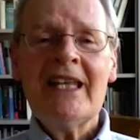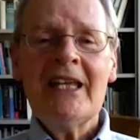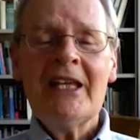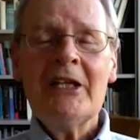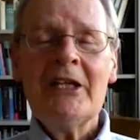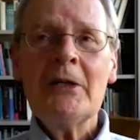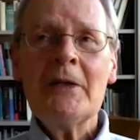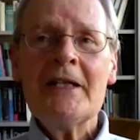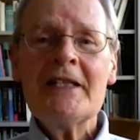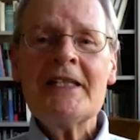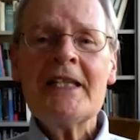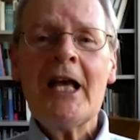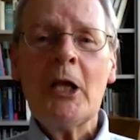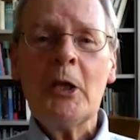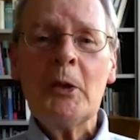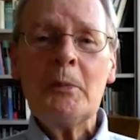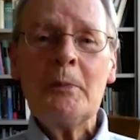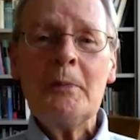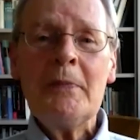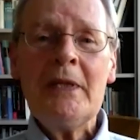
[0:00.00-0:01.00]
you know, it's
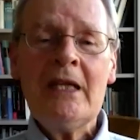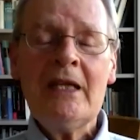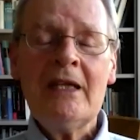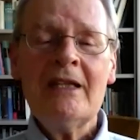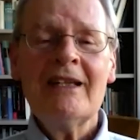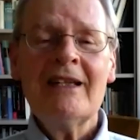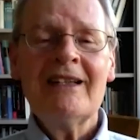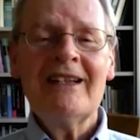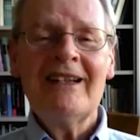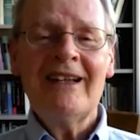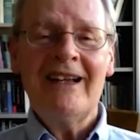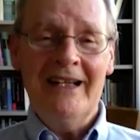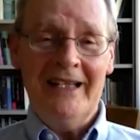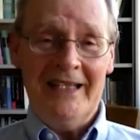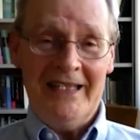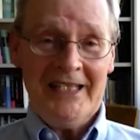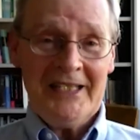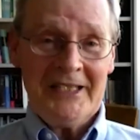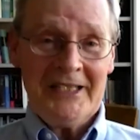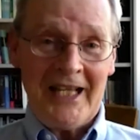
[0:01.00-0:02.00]
helped me
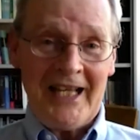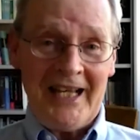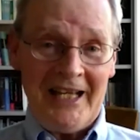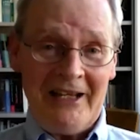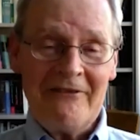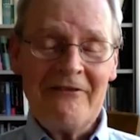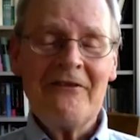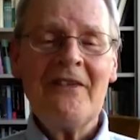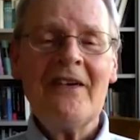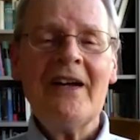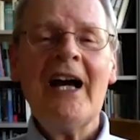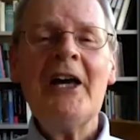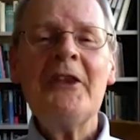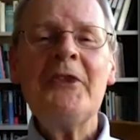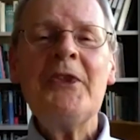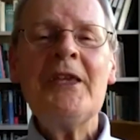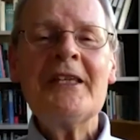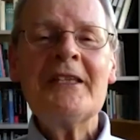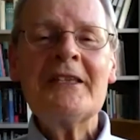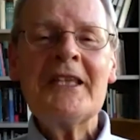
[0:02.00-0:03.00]
in life. I
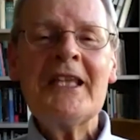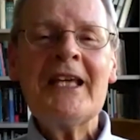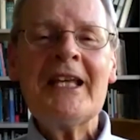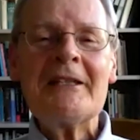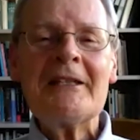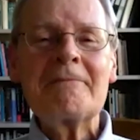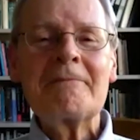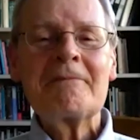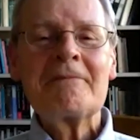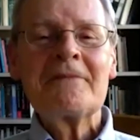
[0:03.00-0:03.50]
think that